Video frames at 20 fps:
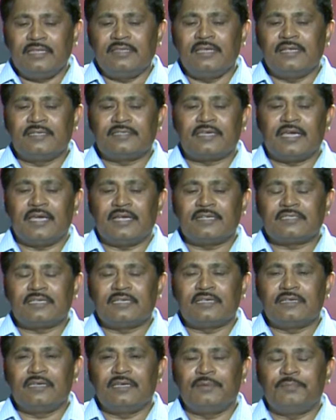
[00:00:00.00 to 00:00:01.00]
this case,
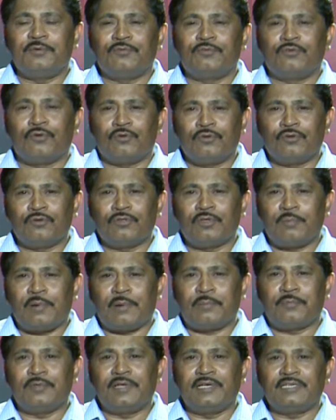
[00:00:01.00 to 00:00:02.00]
if you do not know the
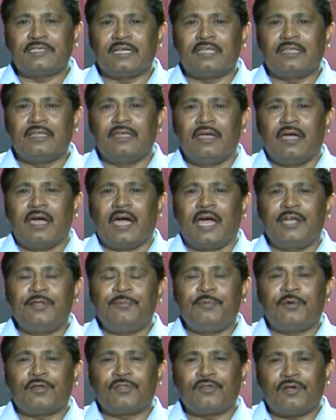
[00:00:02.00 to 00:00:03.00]
population and if
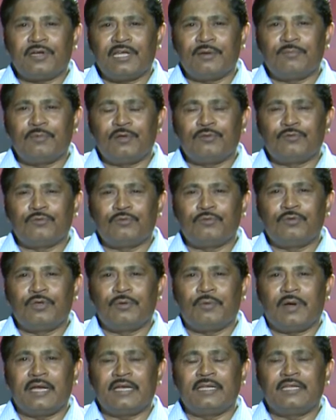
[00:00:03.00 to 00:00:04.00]
you are not able to
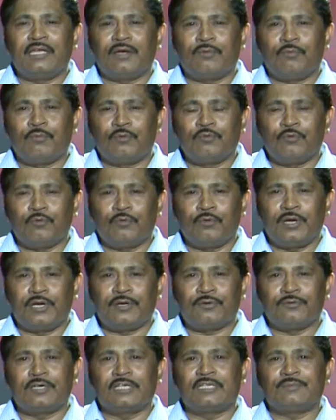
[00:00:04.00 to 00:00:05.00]
divide the
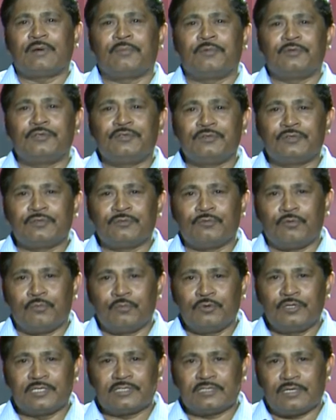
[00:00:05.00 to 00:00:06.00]
heterogeneous population into
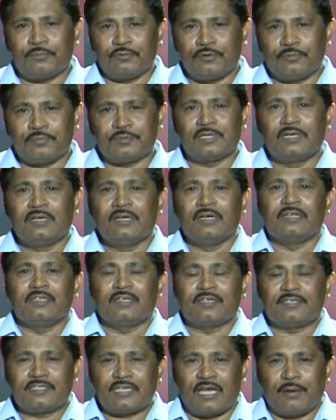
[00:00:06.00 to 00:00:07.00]
homogeneous subgroups, the
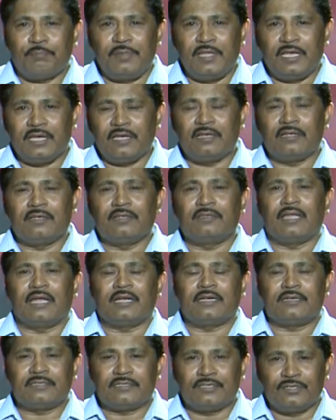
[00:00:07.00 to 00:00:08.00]
sampling,
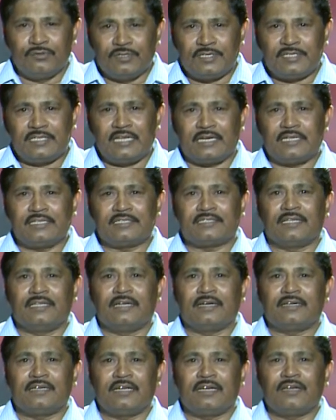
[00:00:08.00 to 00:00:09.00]
that unit that is
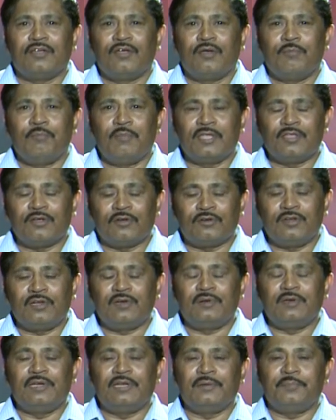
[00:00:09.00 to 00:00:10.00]
selected may not
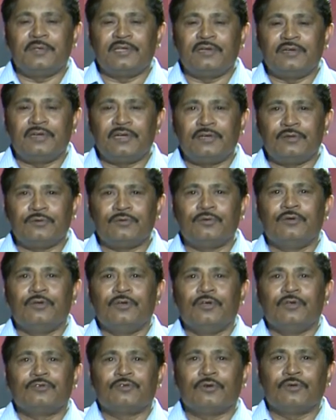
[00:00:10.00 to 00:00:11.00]
be representative.
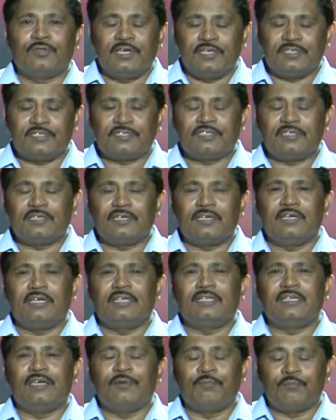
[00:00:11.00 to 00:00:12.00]
So, this is
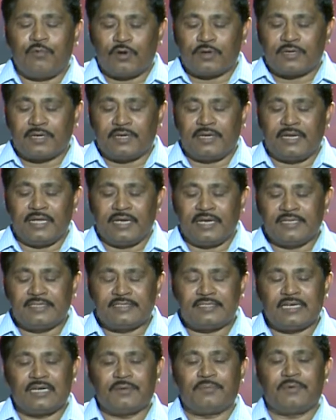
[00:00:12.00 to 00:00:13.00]
the important thing in
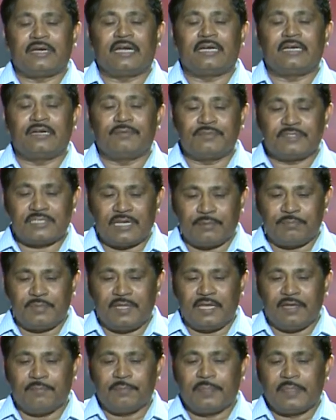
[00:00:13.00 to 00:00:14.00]
stratified random
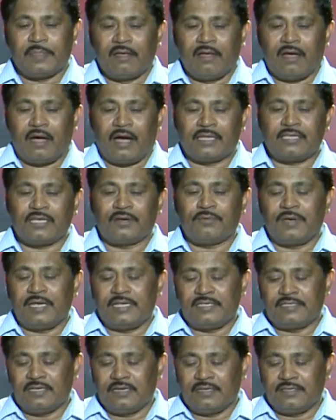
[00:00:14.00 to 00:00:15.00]
sampling.
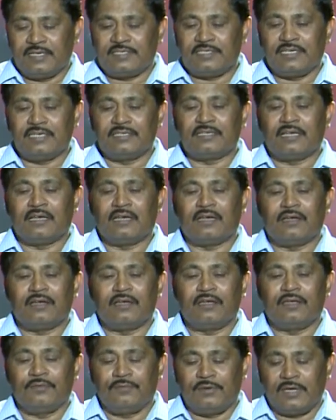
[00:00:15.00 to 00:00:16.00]
Otherwise, this is a
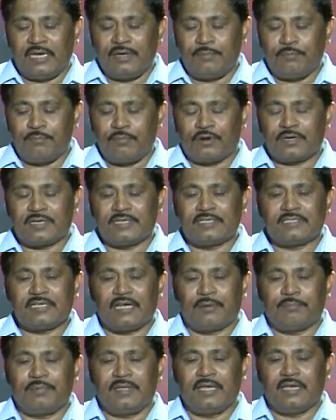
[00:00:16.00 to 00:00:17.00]
very important
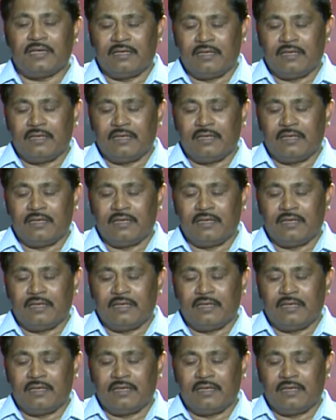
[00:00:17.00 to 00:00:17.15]
sampling